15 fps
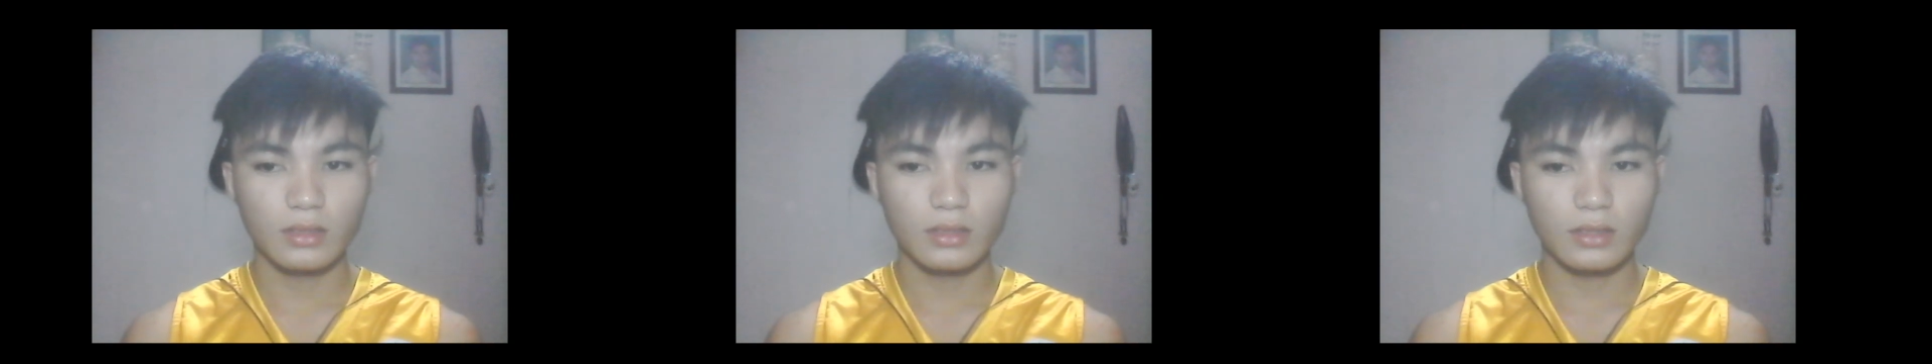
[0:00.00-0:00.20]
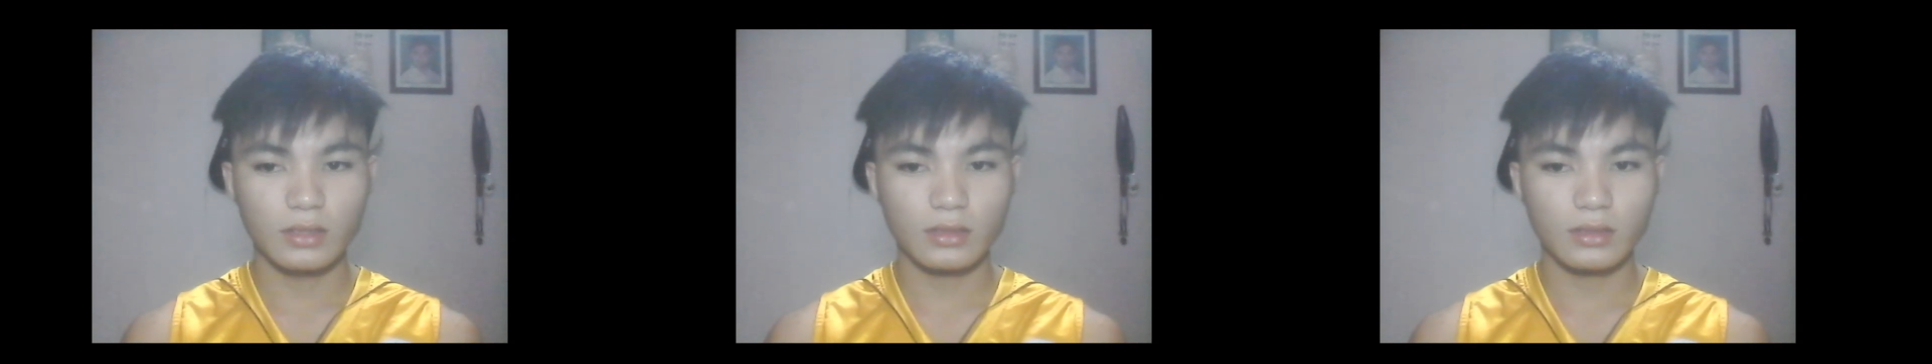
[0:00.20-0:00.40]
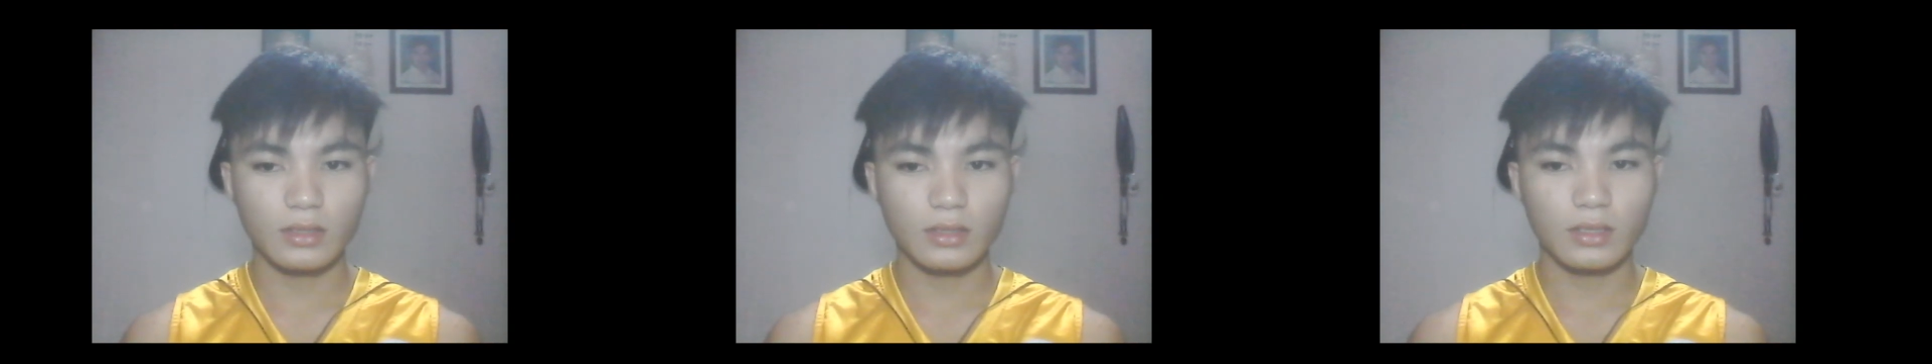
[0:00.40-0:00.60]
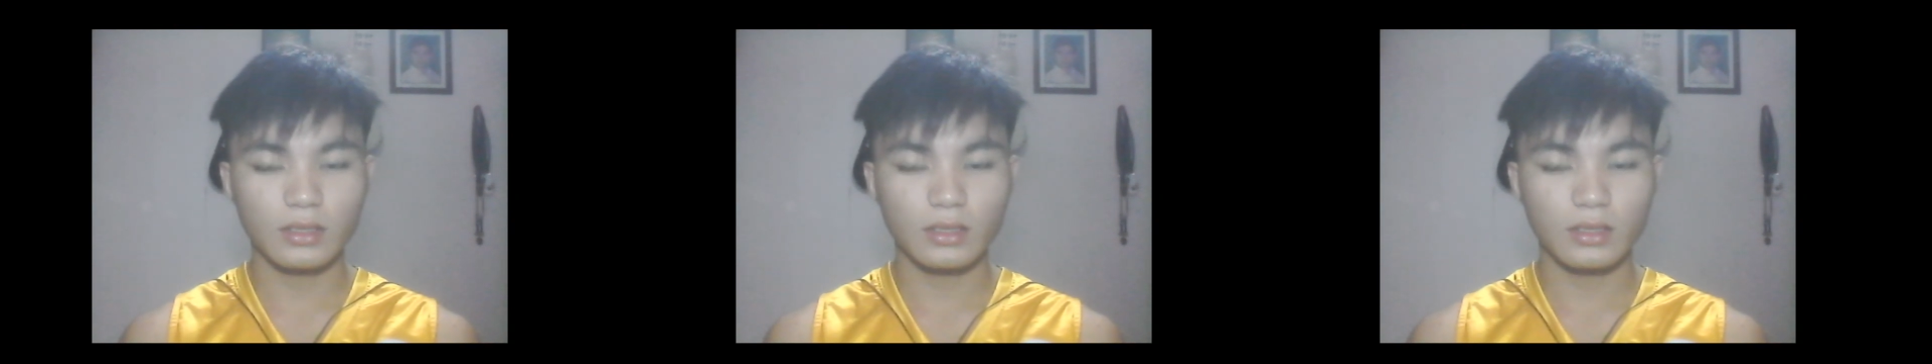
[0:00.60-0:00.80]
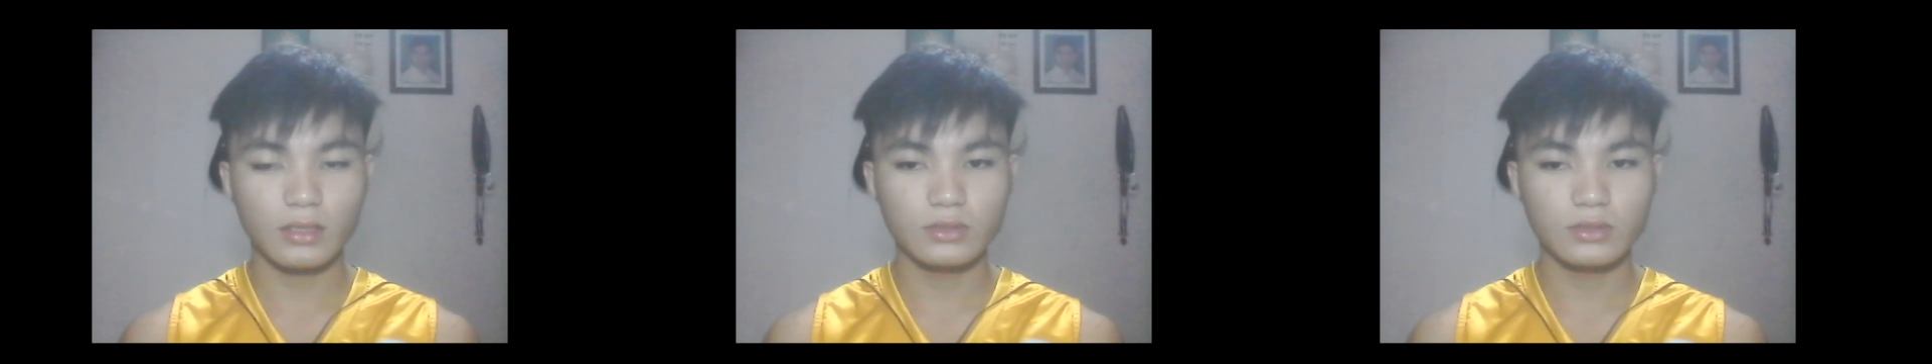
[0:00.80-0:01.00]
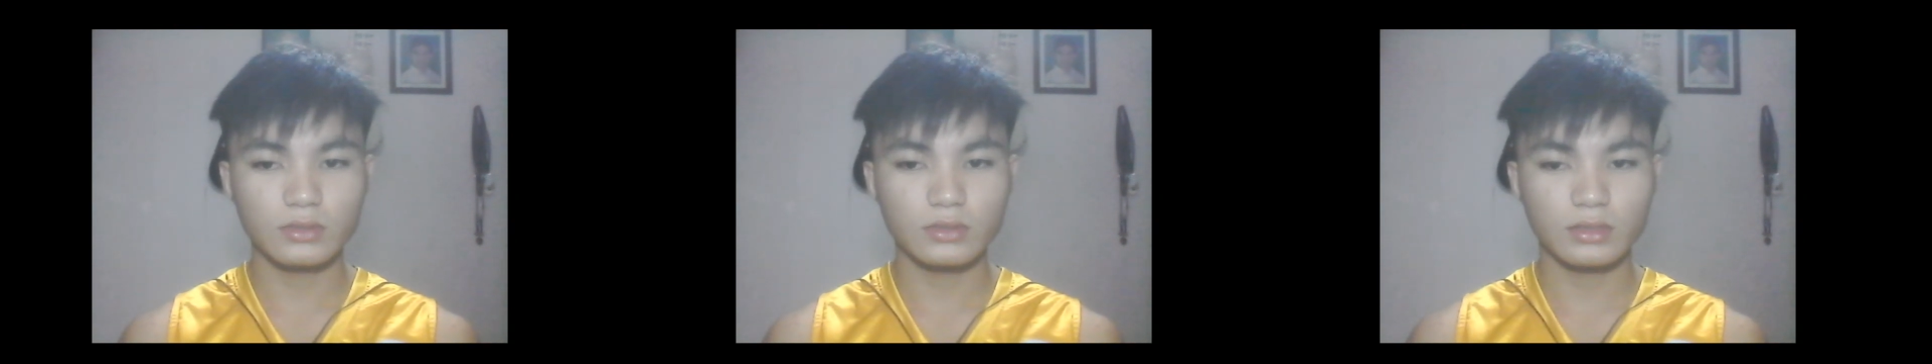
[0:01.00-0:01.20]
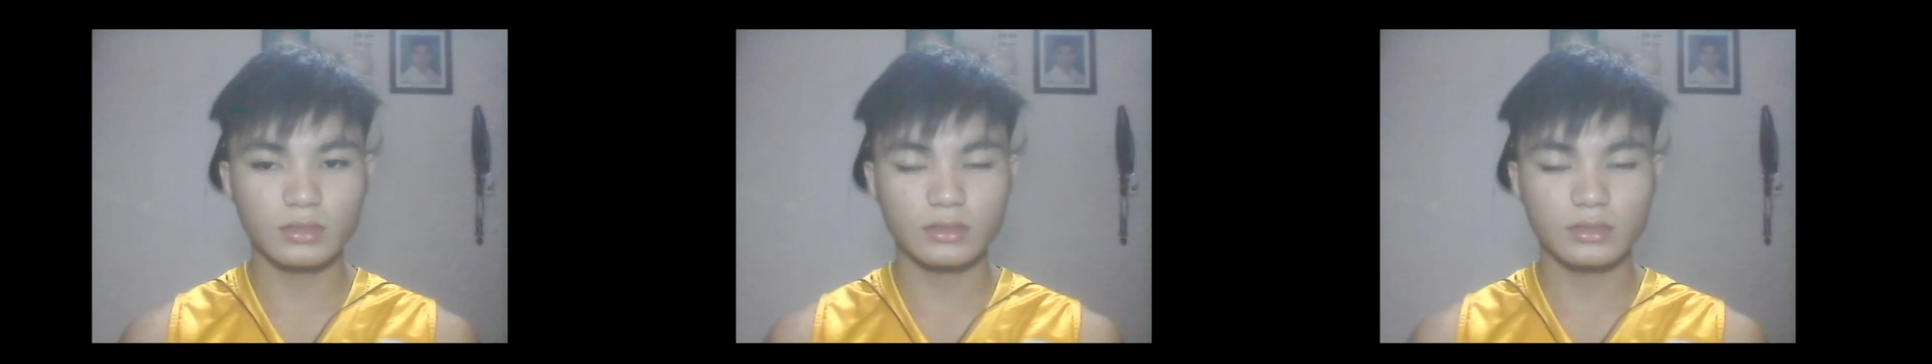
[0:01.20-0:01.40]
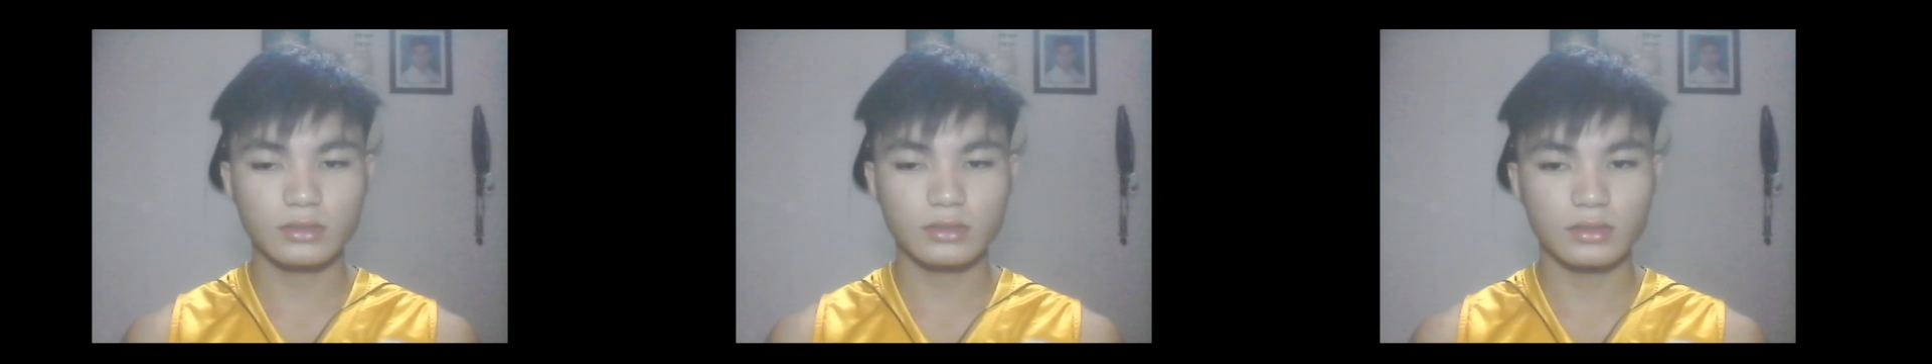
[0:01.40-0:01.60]
and the radius
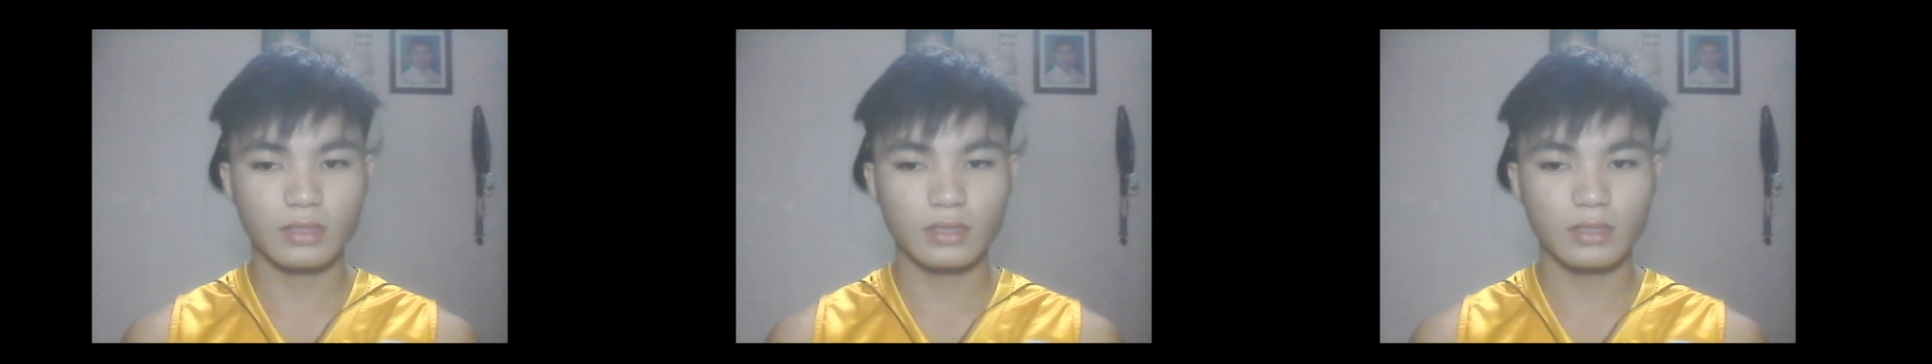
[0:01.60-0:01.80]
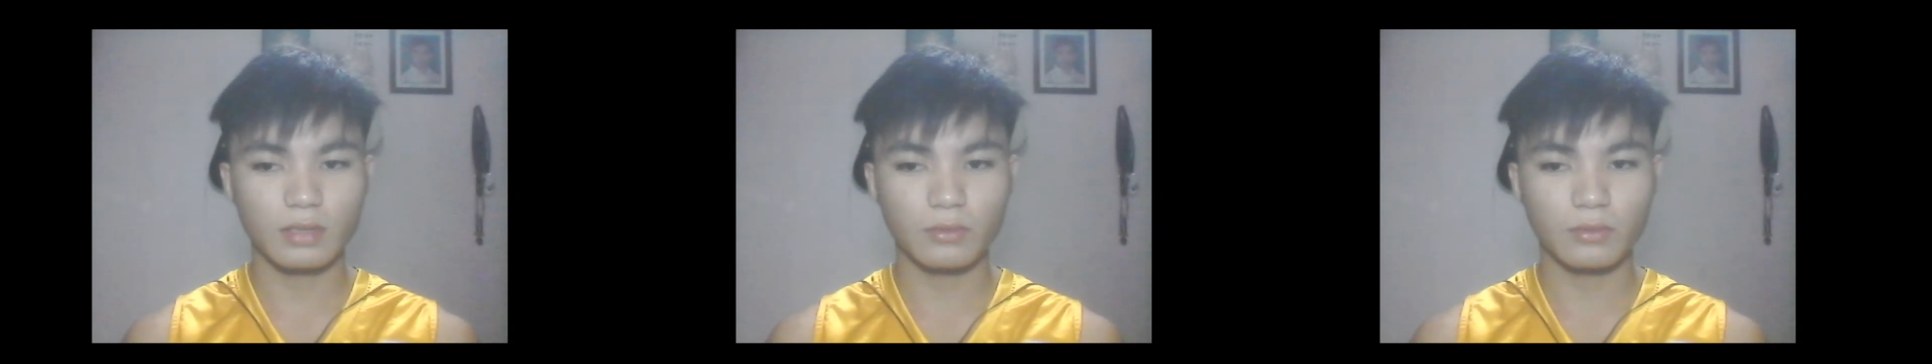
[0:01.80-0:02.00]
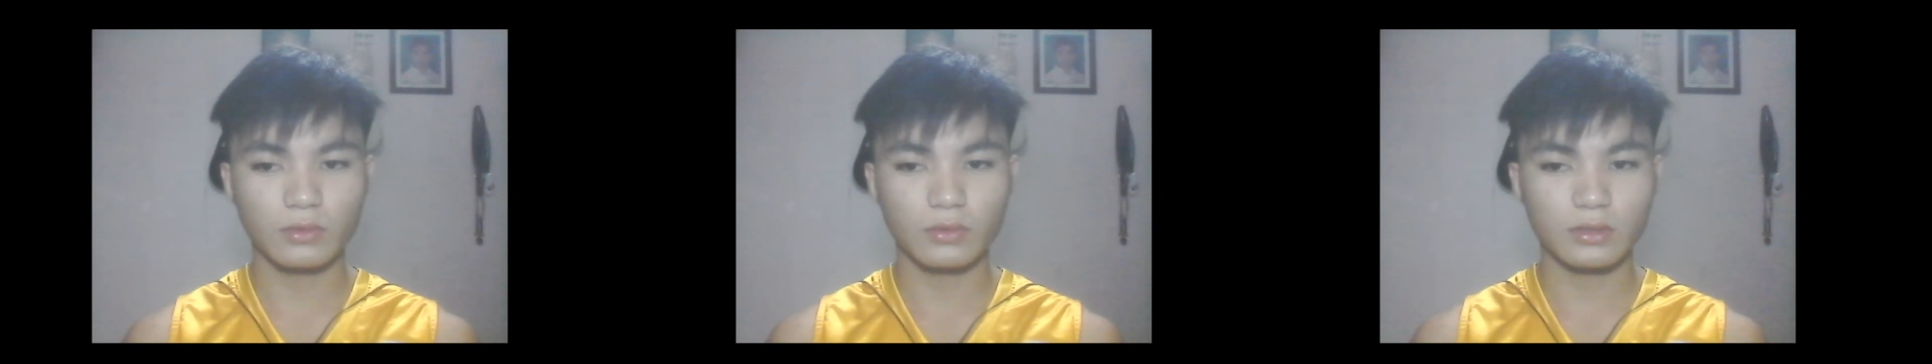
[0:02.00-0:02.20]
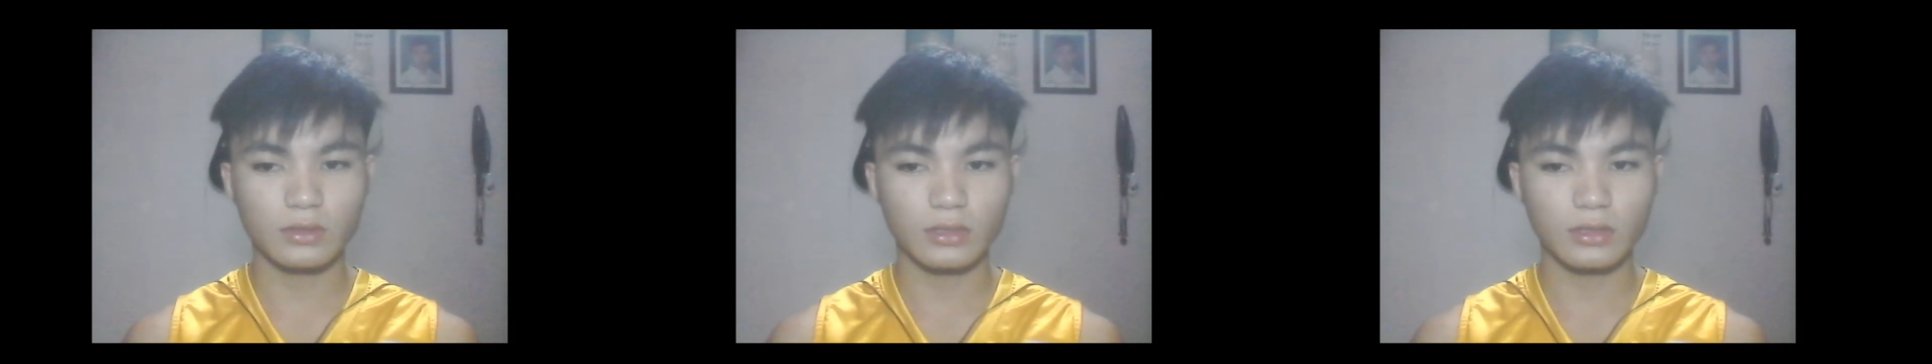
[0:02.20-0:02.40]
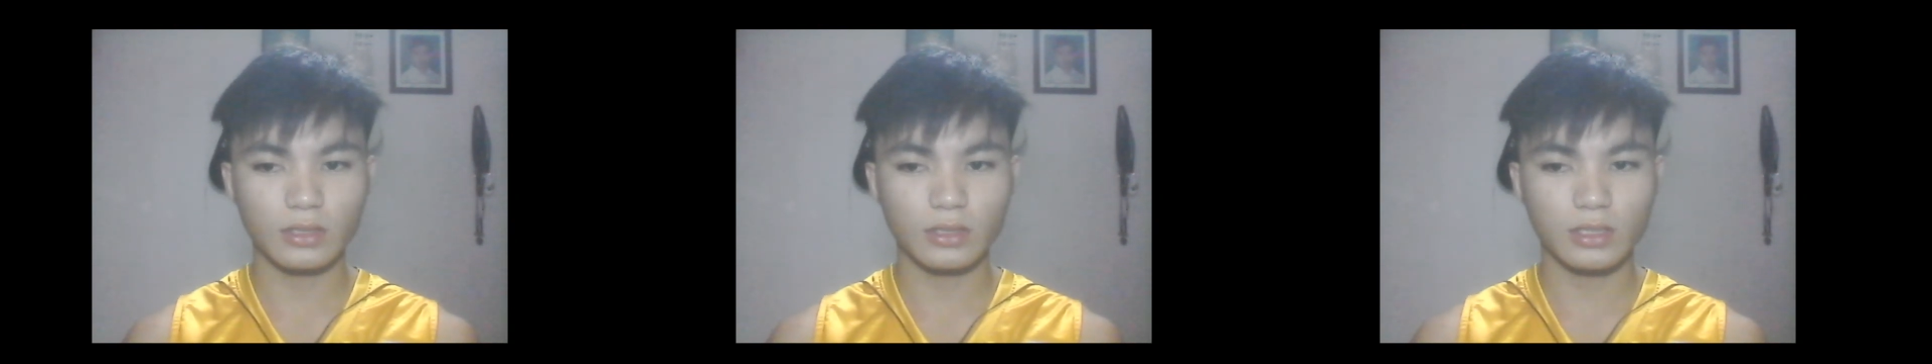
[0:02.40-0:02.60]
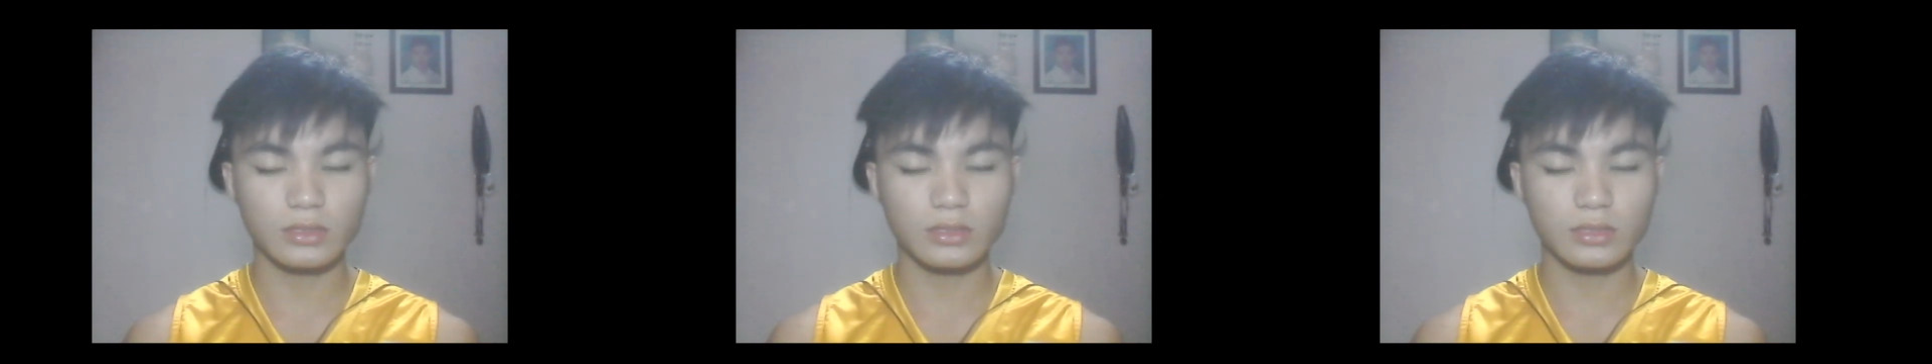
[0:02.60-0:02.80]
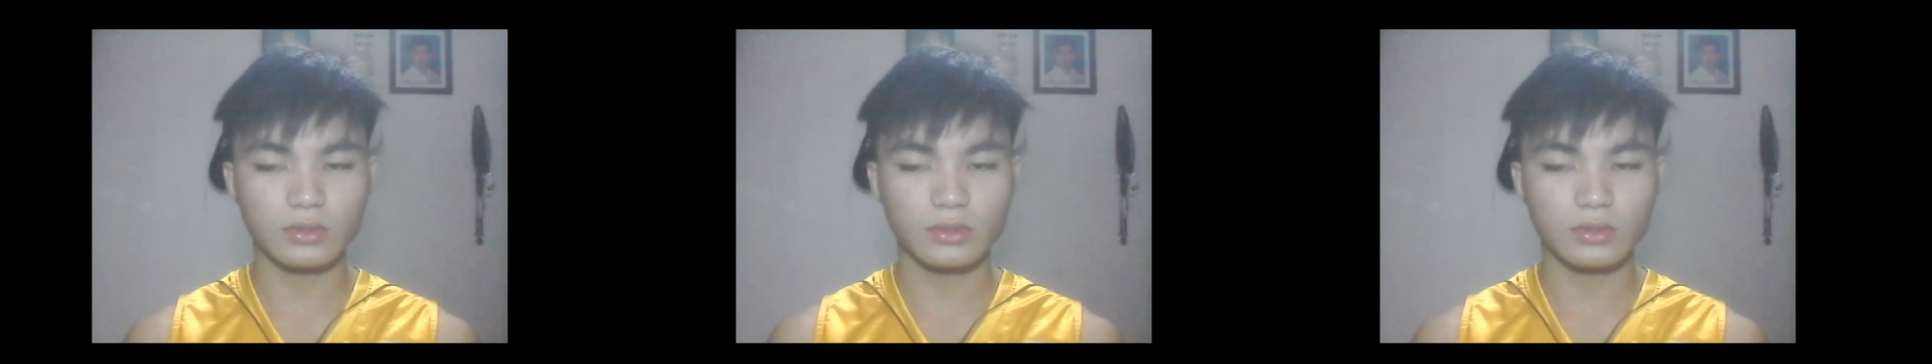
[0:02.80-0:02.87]
is the Remote Authentication